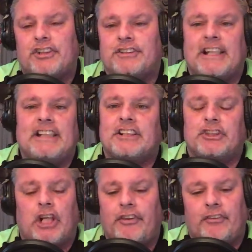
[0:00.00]
their T's and
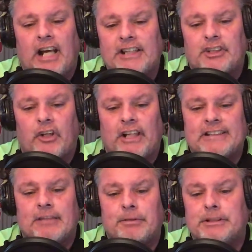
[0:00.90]
dot their I's and all that
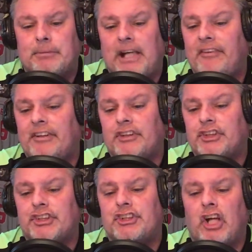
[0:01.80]
stuff. But to me, I think they're
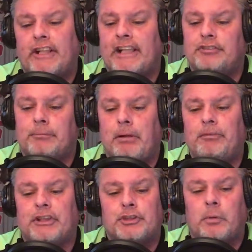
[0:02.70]
just stalling as
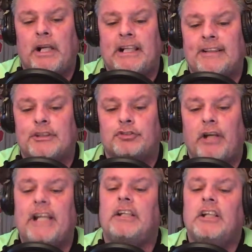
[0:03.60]
Republicans want to get this
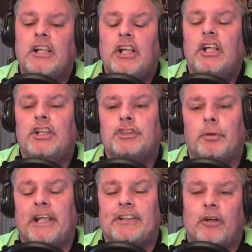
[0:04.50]
right.
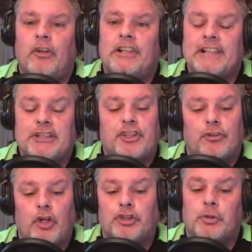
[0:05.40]
So they get all the ducks in
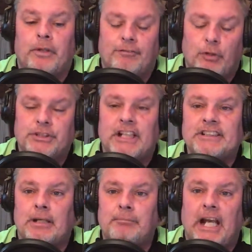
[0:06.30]
a row, so when the vote
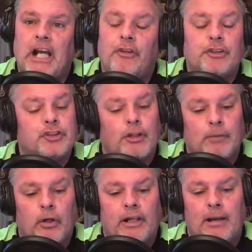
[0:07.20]
does come down, there's no
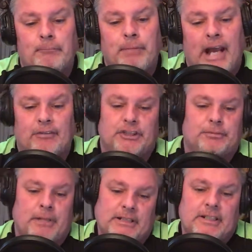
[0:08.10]
more
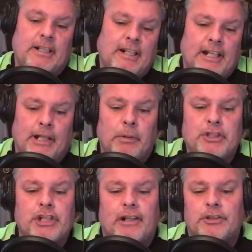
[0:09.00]
embarrassment. And a
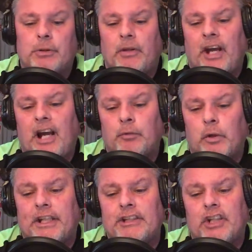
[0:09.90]
quick shout-out to all the
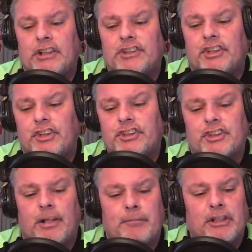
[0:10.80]
hardworking doctors and
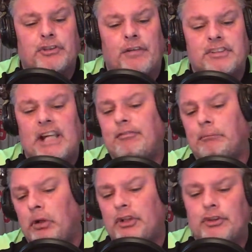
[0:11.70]
nurses and administrative staff and
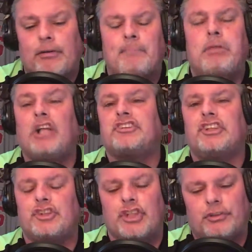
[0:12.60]
employees over at
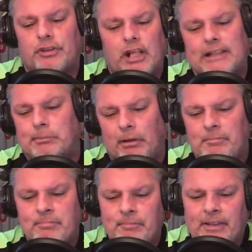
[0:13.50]
Boston Children's
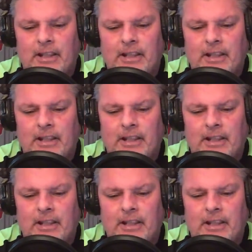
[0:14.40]
Hospital.